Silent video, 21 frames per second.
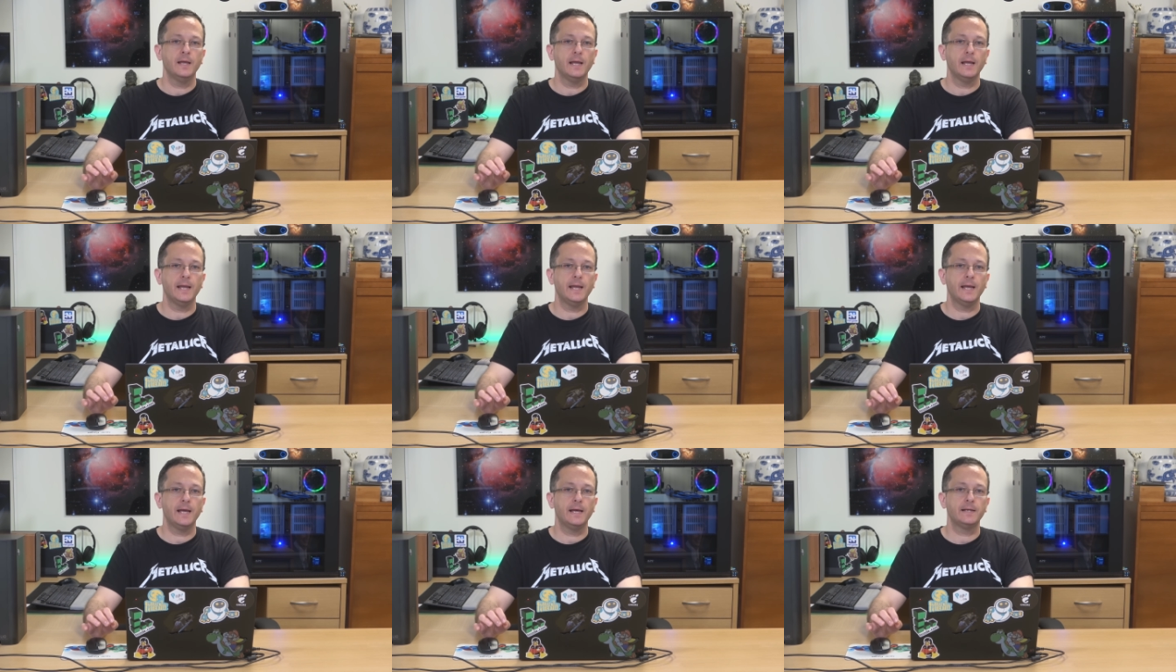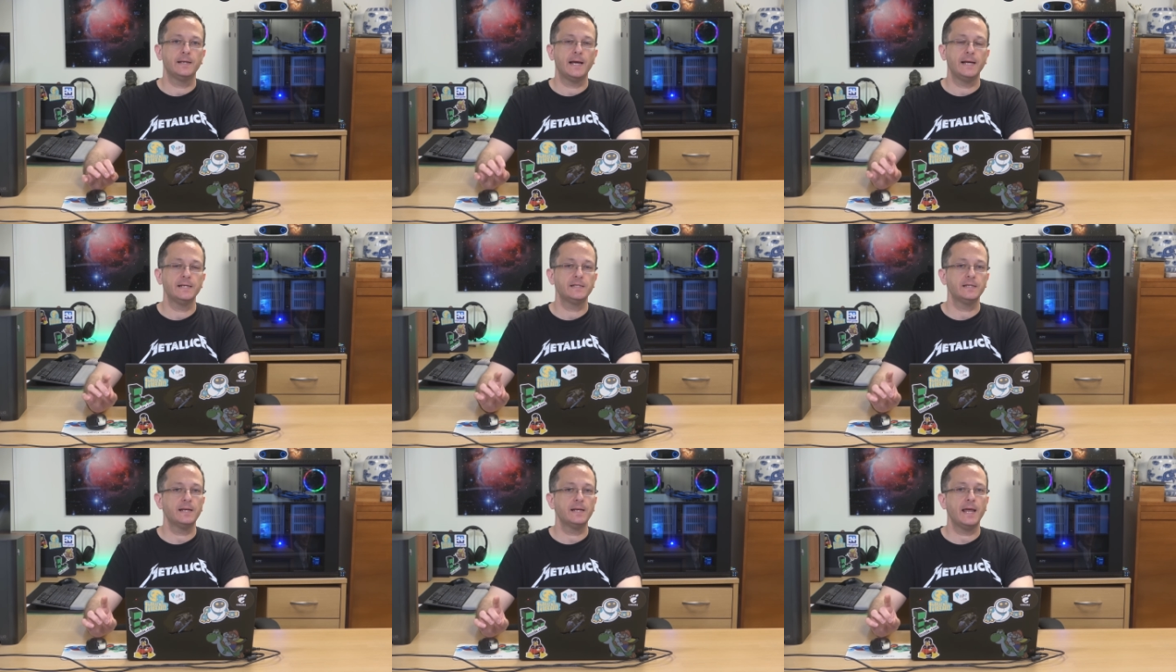and
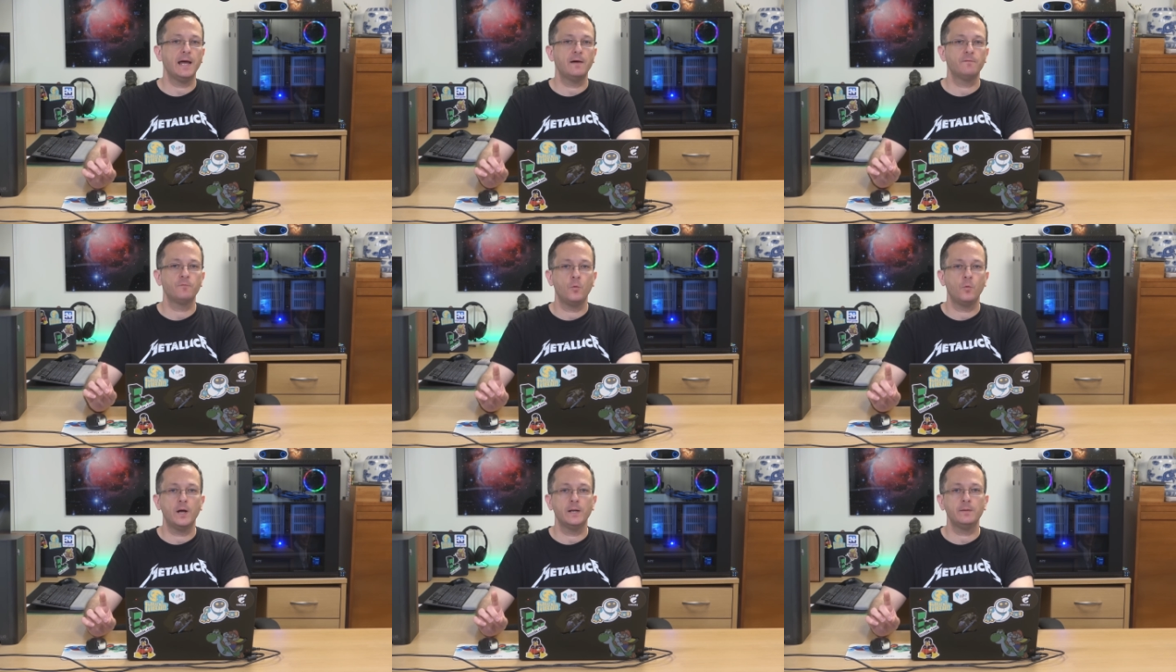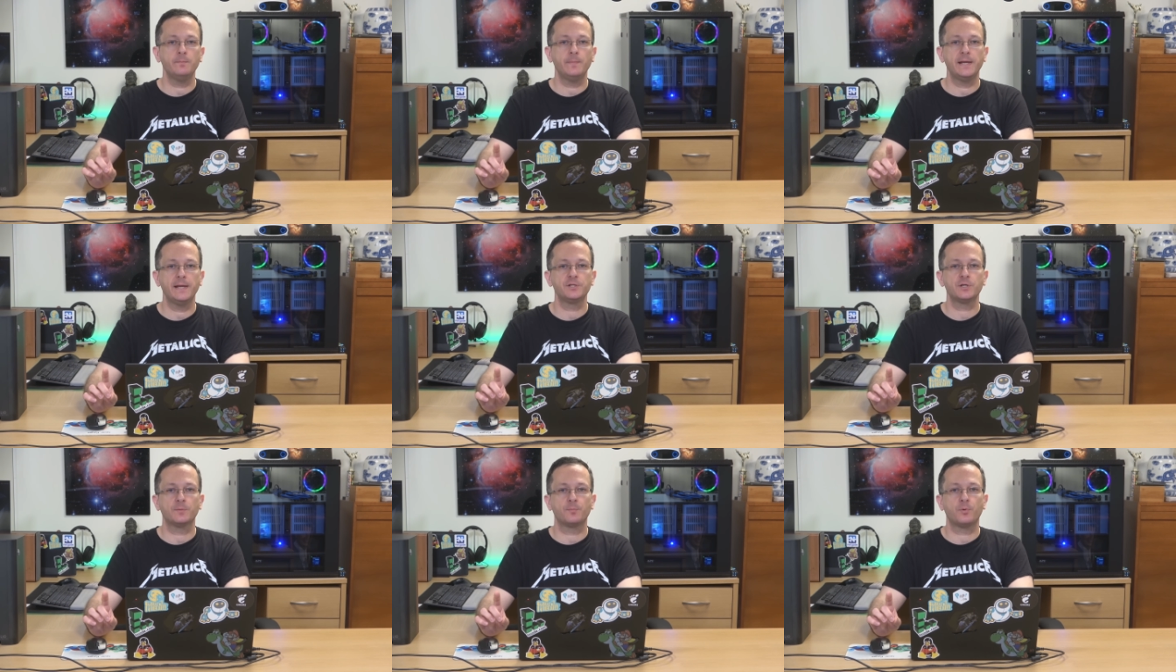I did have one
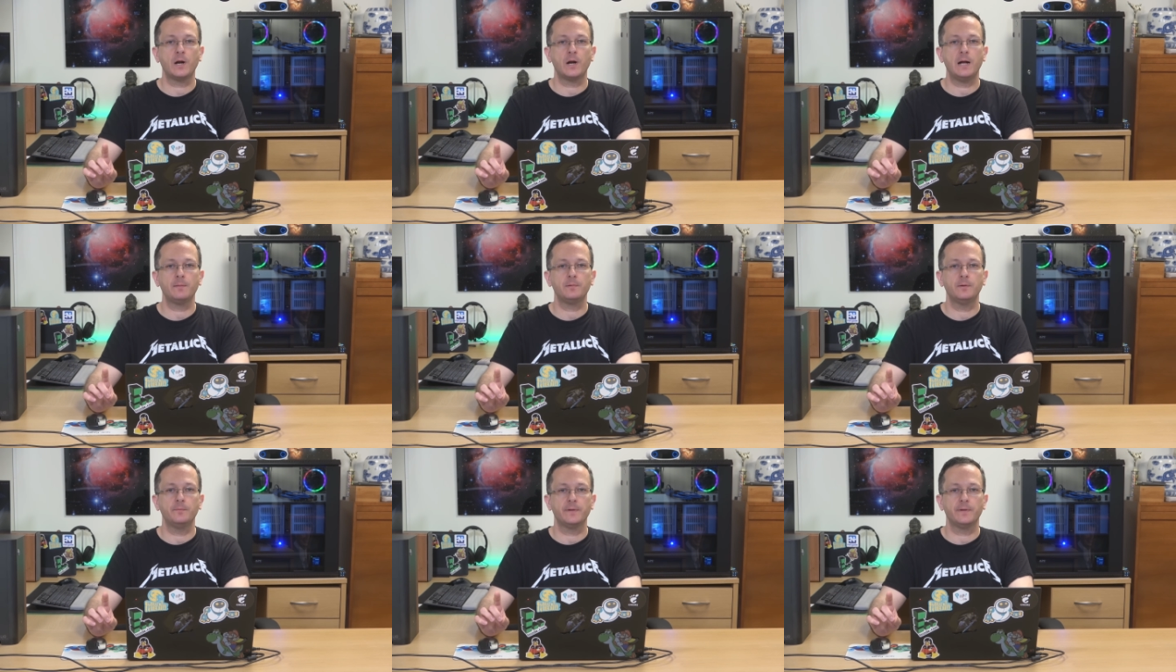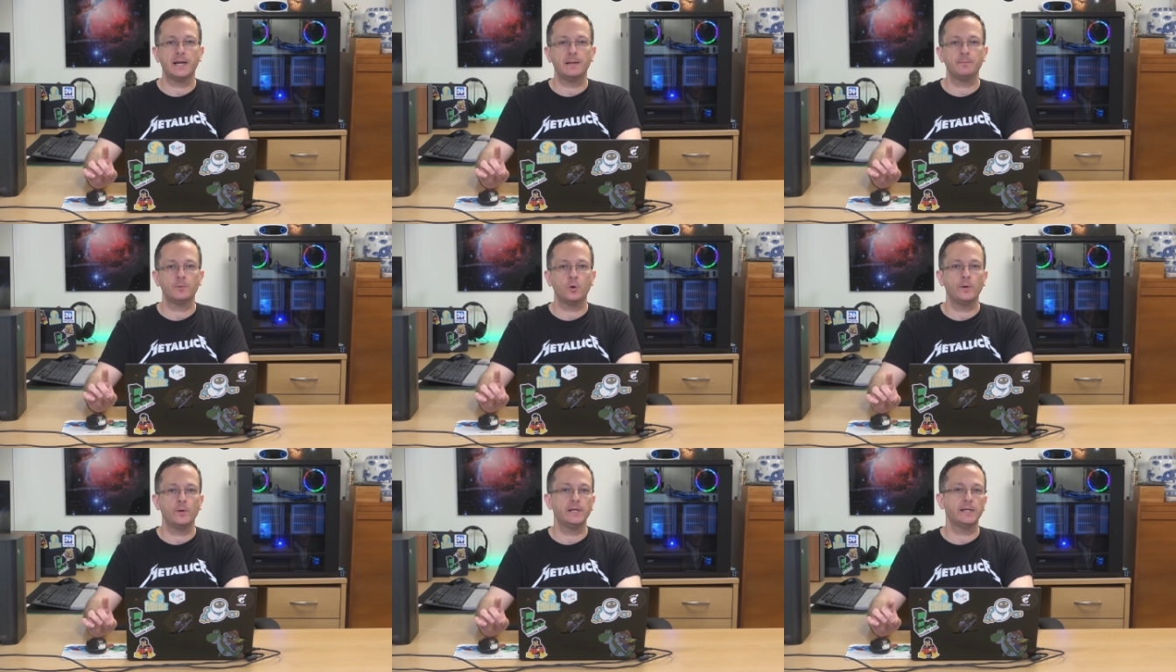major problem that
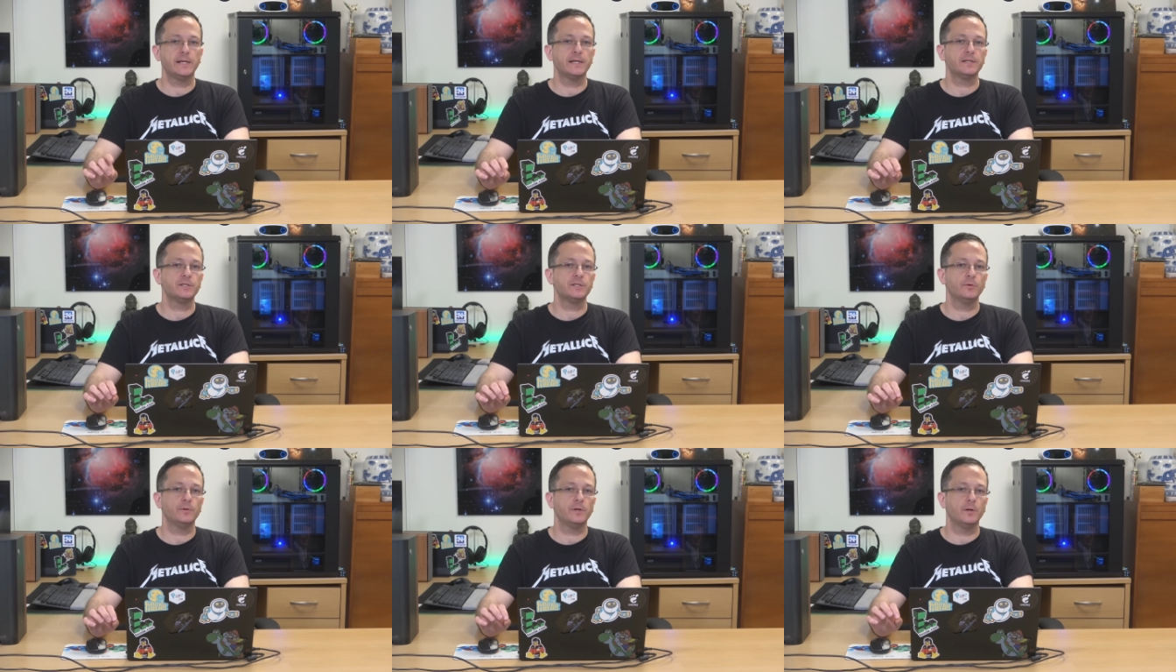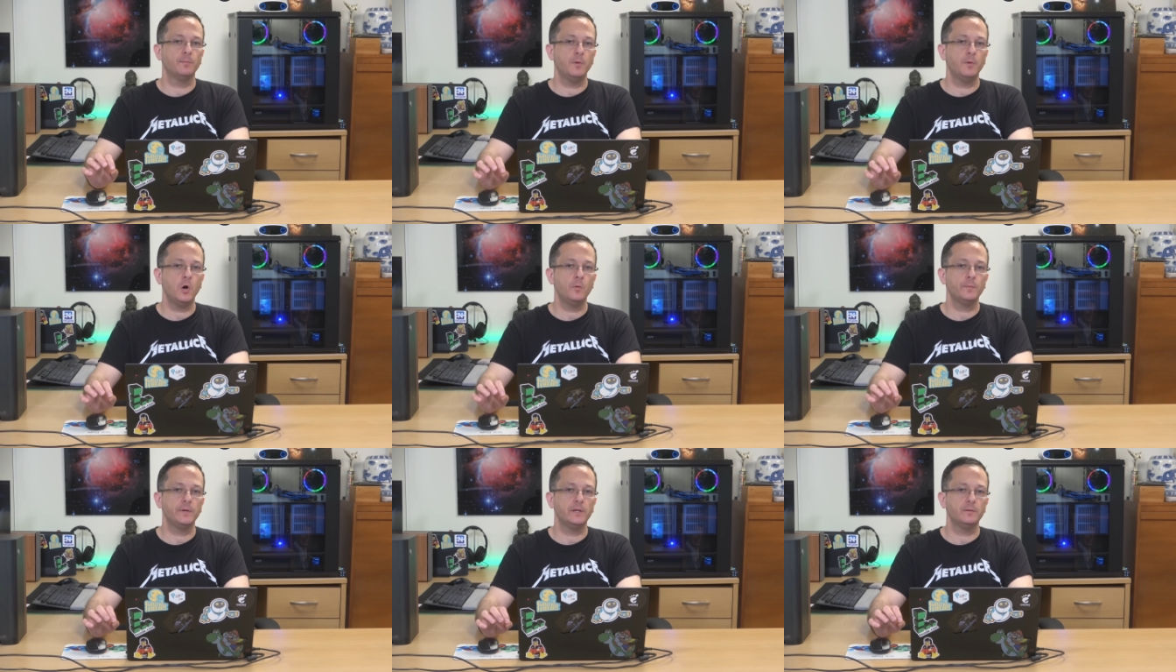I'm going to get to in a
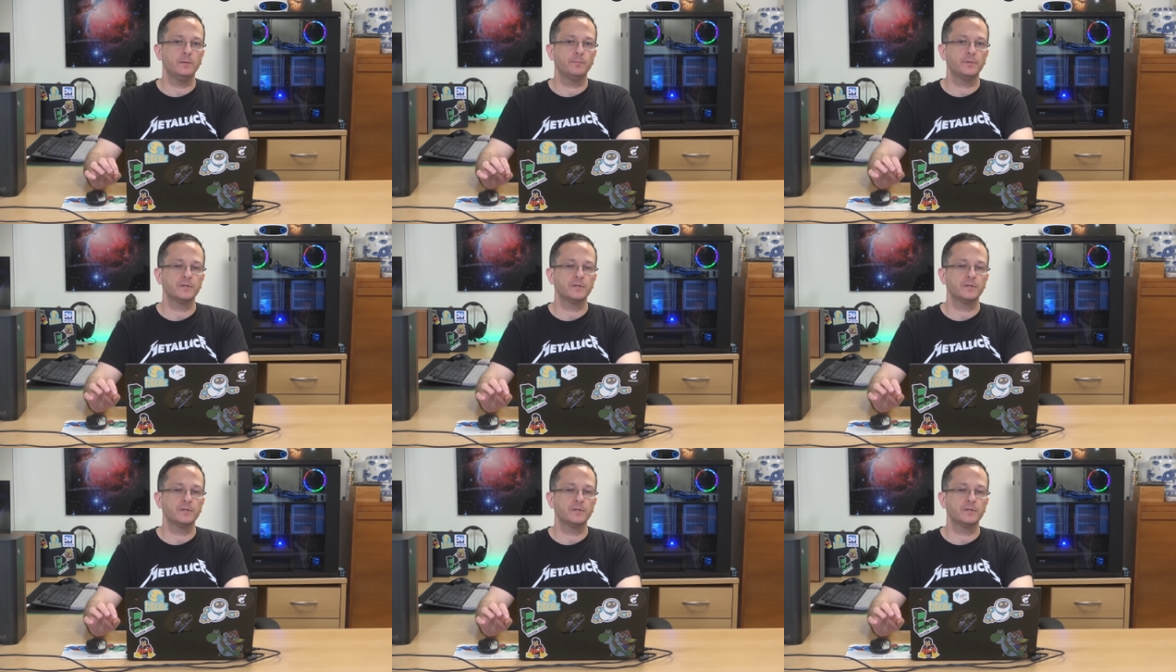moment,